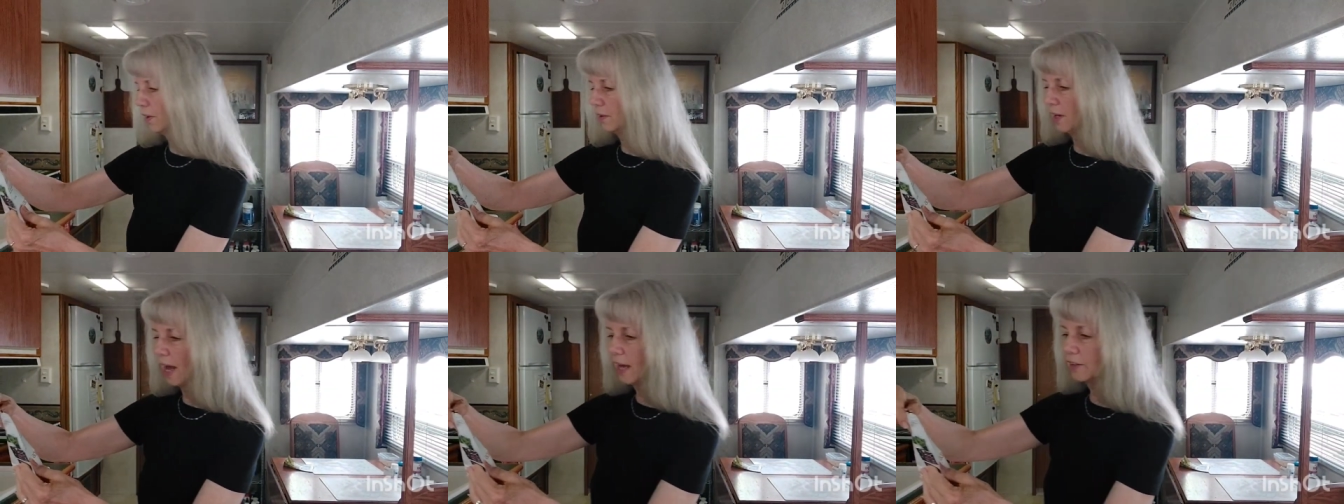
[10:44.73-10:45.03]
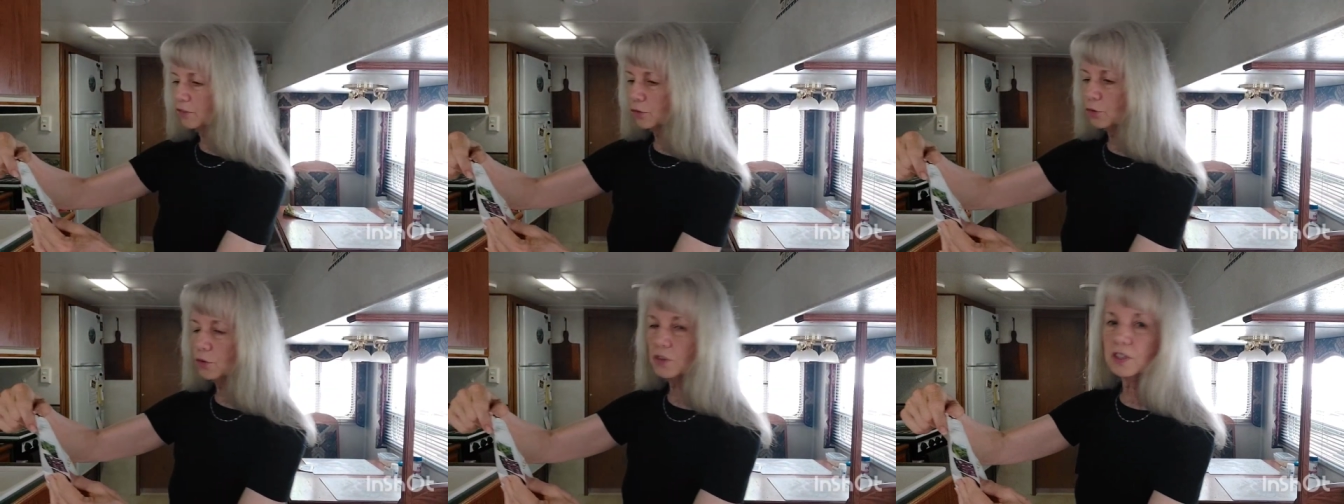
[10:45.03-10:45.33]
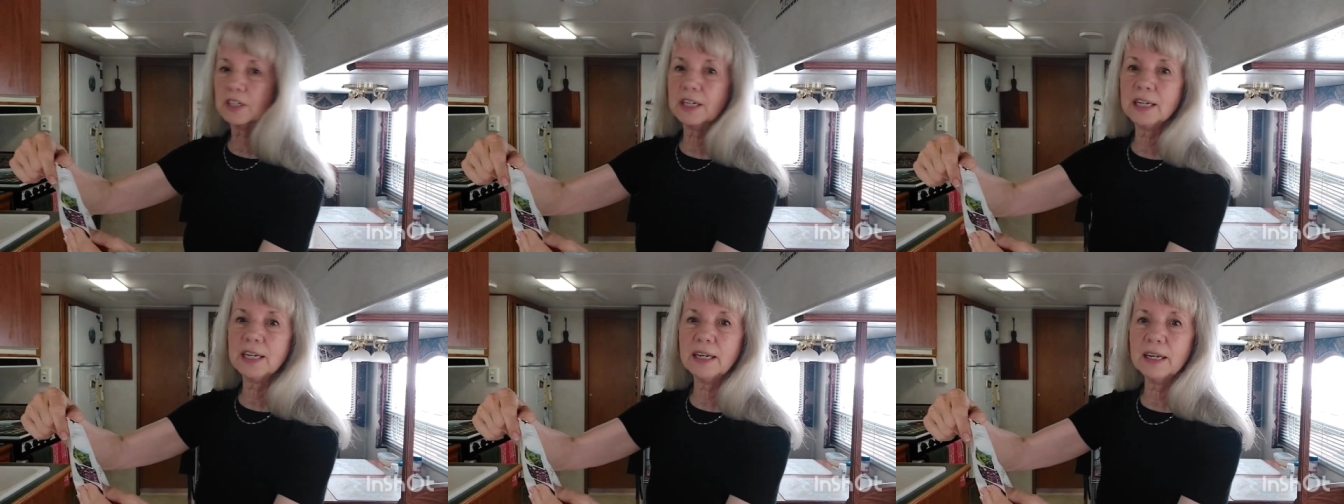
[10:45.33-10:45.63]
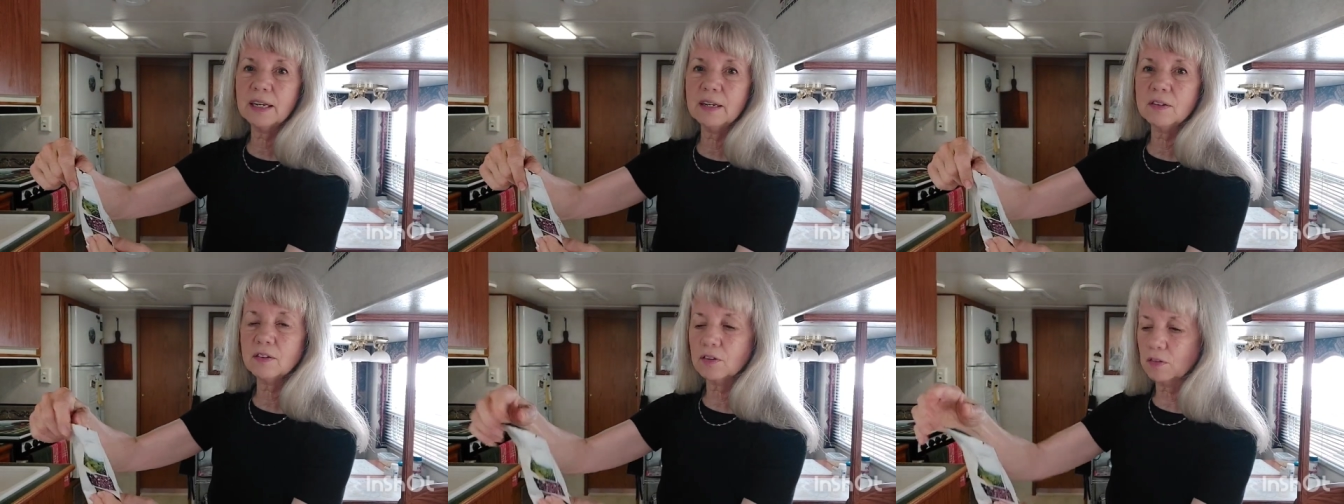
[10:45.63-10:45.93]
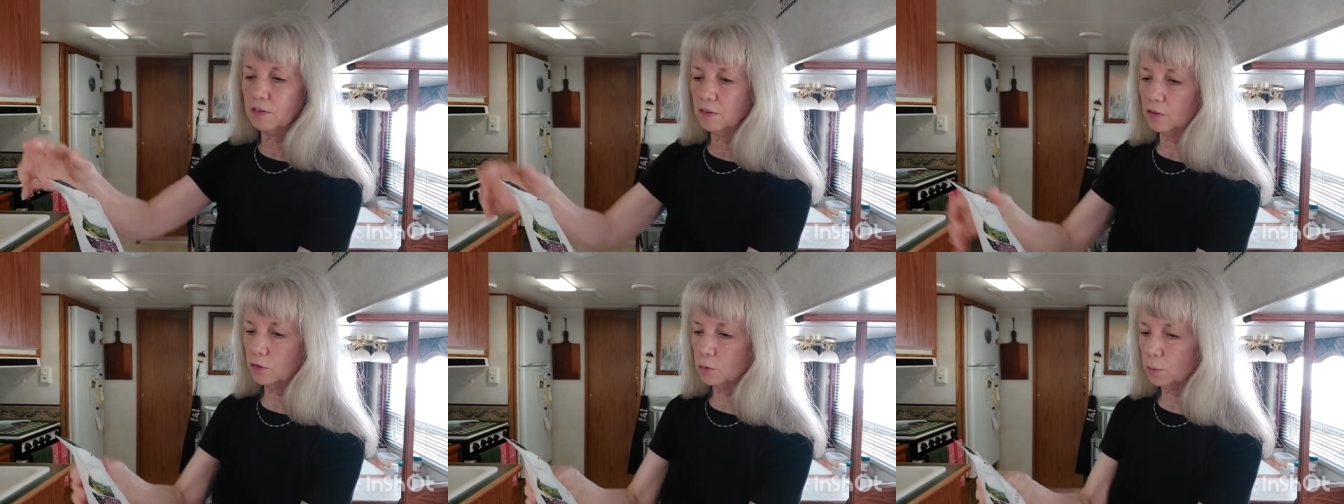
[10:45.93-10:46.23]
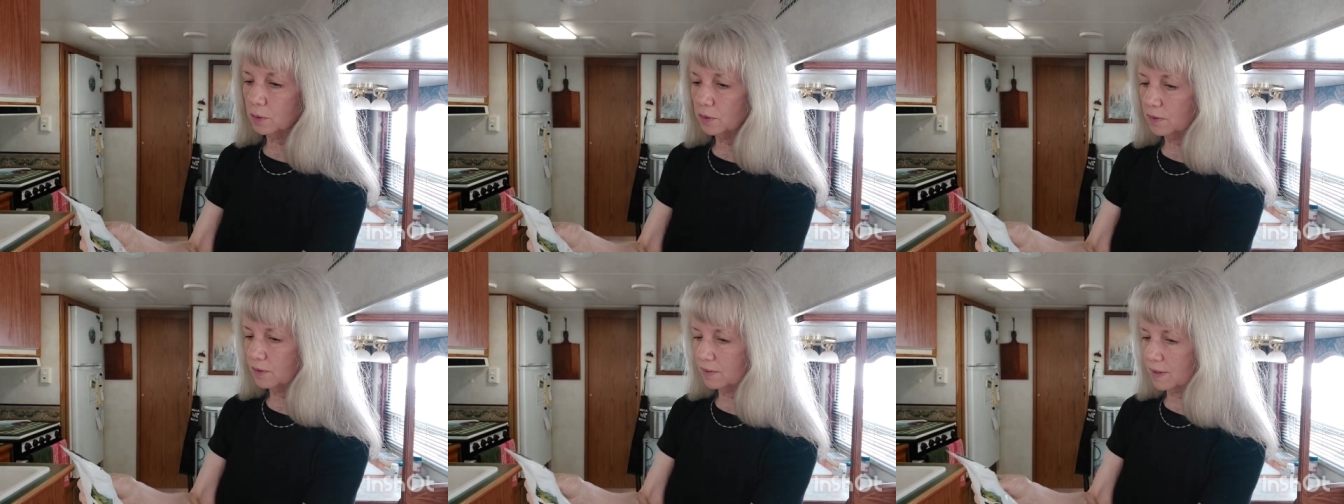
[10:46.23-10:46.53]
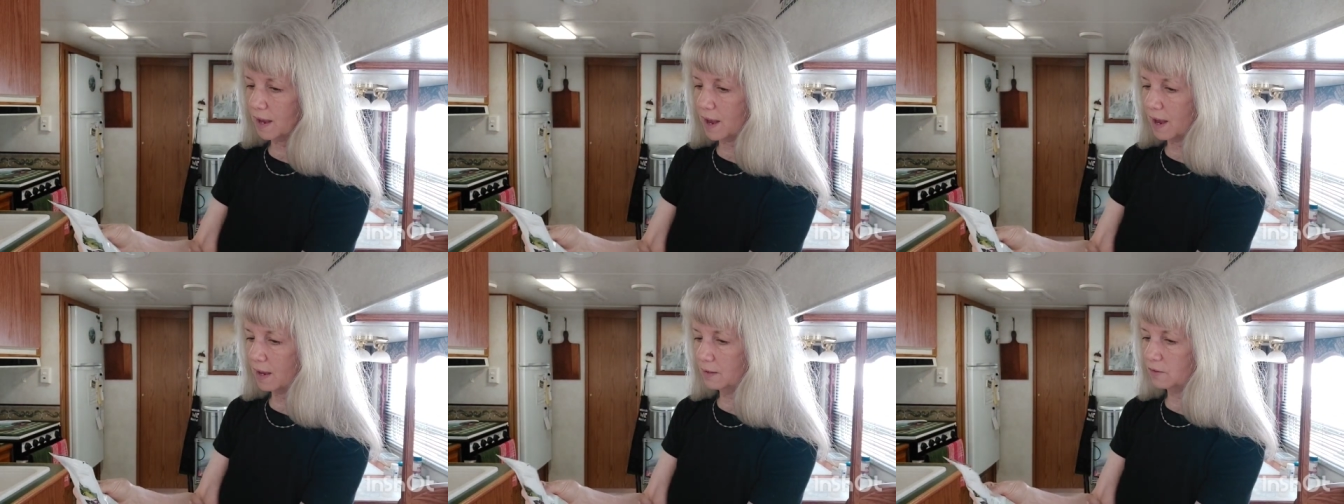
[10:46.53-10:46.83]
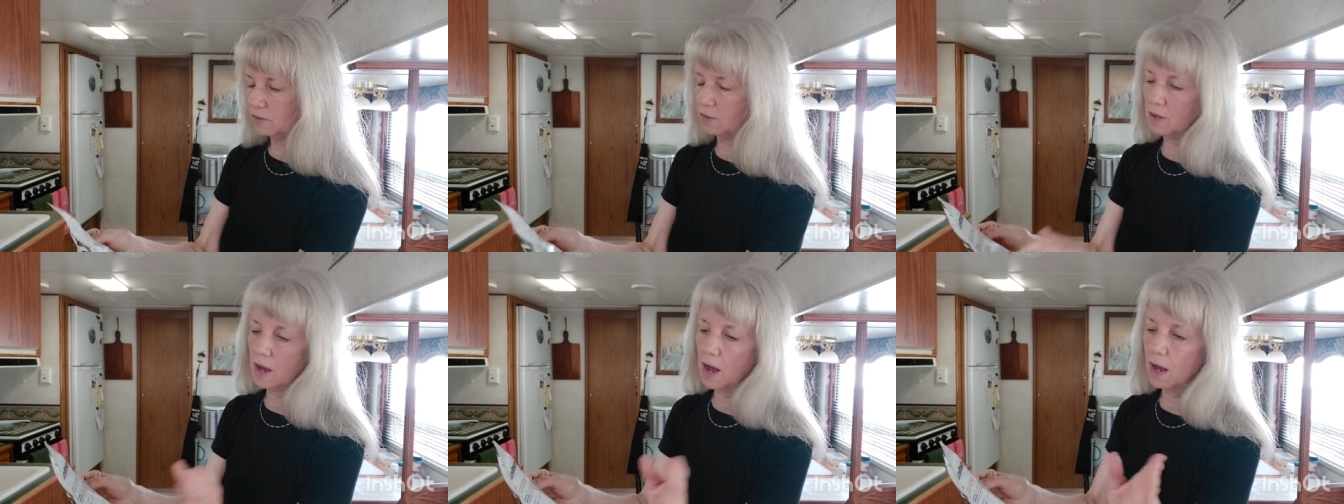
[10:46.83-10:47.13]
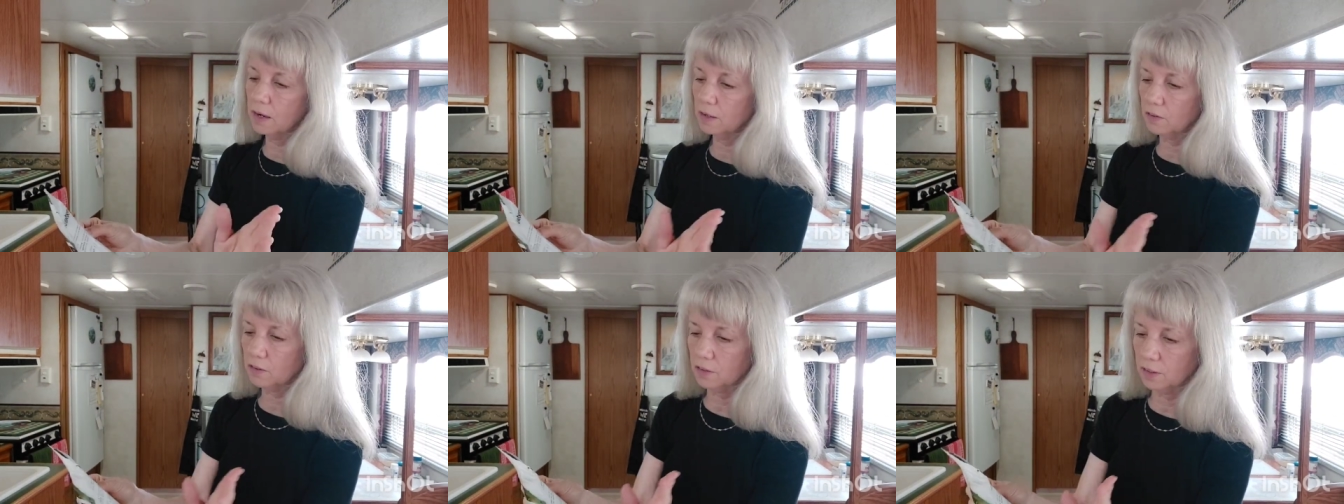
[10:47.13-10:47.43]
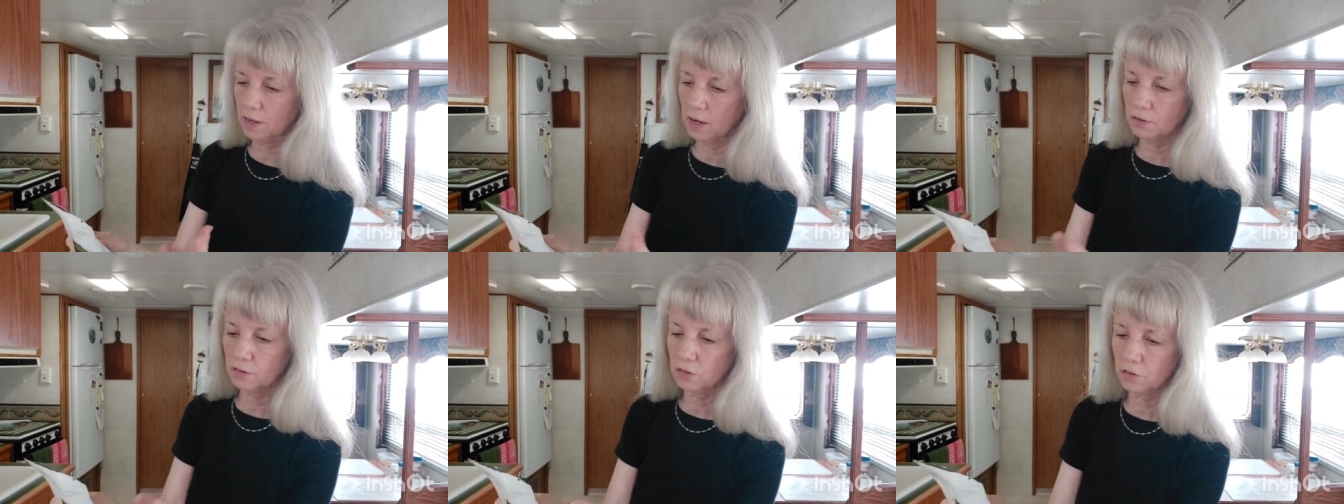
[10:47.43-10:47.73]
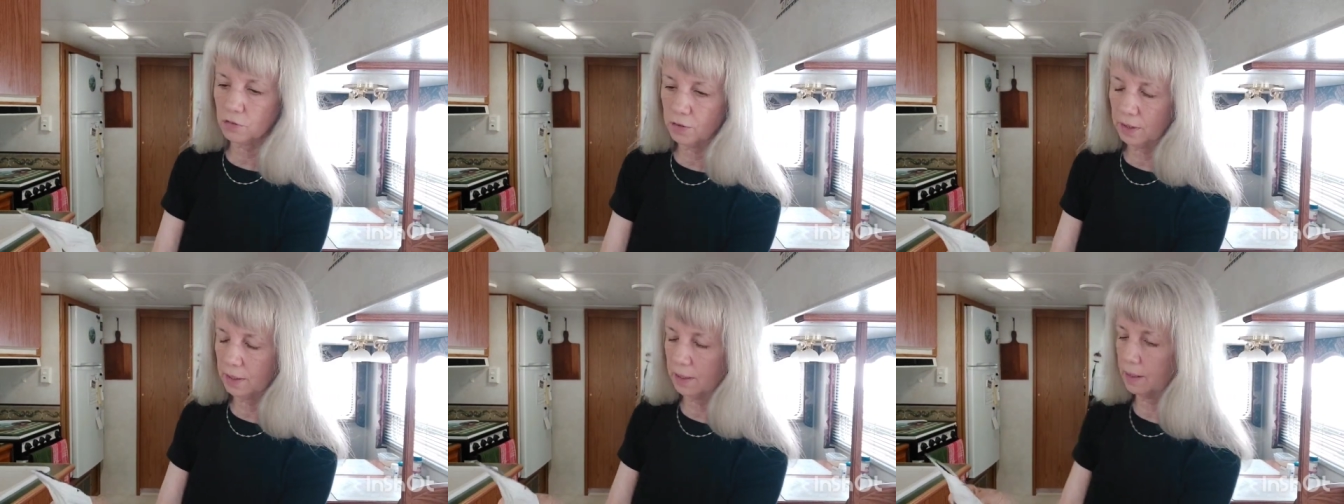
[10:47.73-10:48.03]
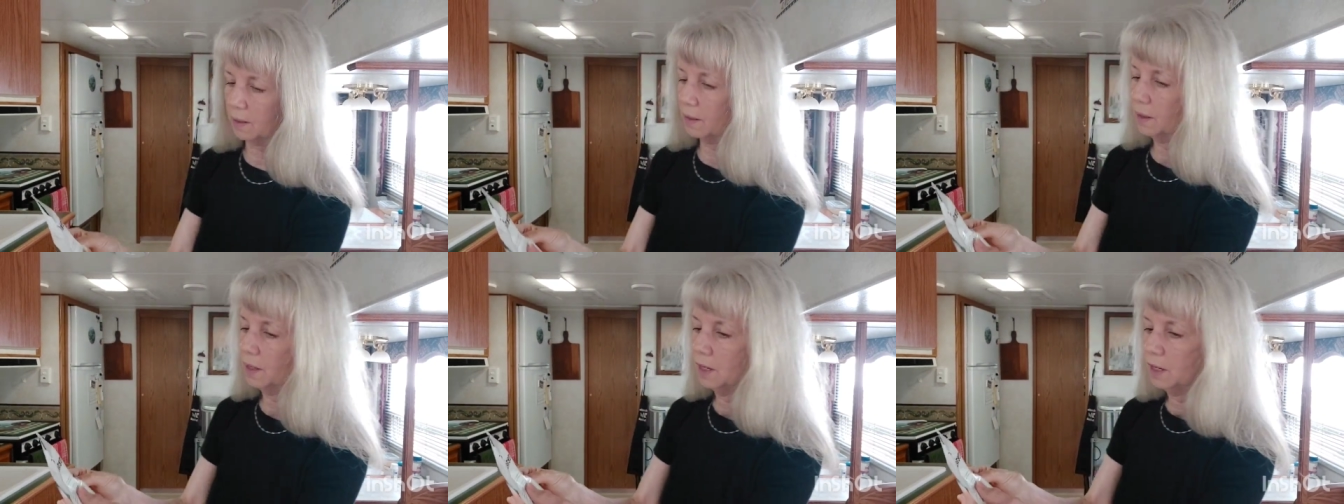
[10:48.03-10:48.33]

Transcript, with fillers: they're natural teas. This one says, honestly, I'll just read it.